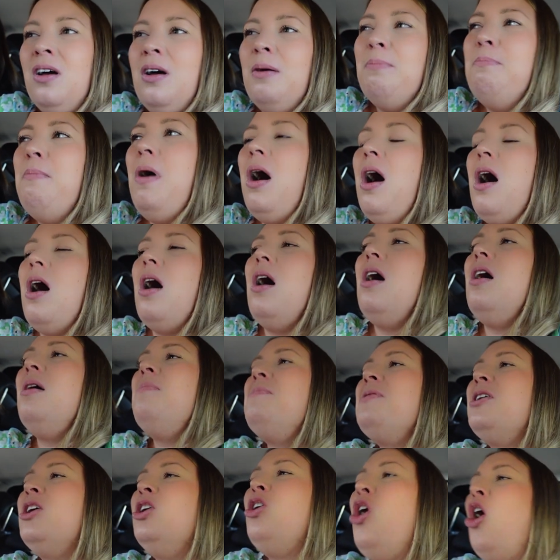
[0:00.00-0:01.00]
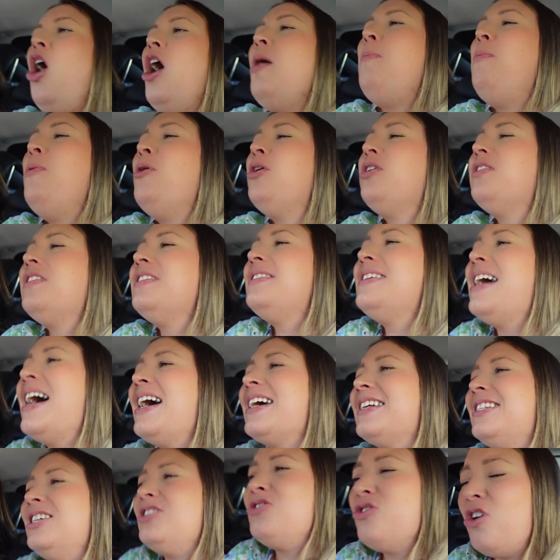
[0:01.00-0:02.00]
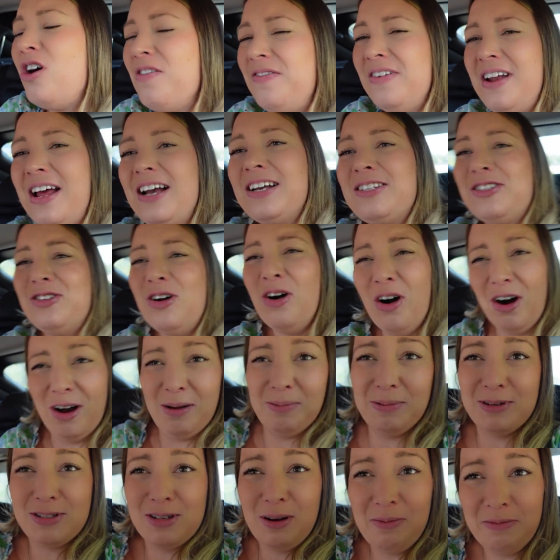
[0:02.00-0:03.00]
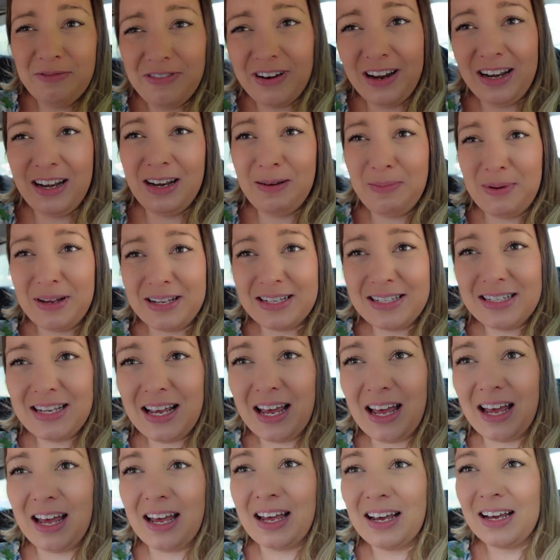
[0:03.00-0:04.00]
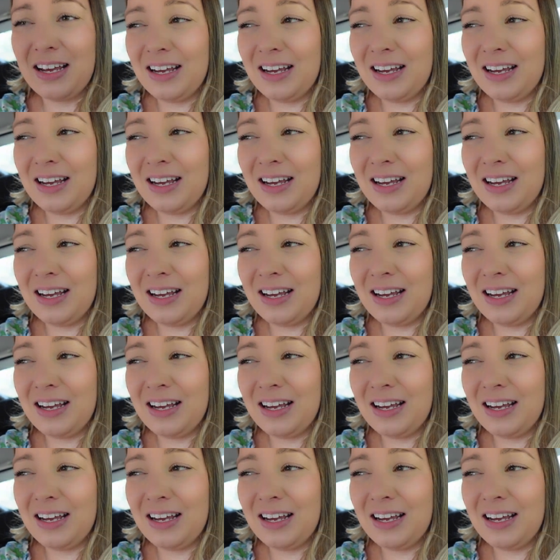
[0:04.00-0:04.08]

Mum, can I book the taxi driver next time? Because I'm feeling a bit sick.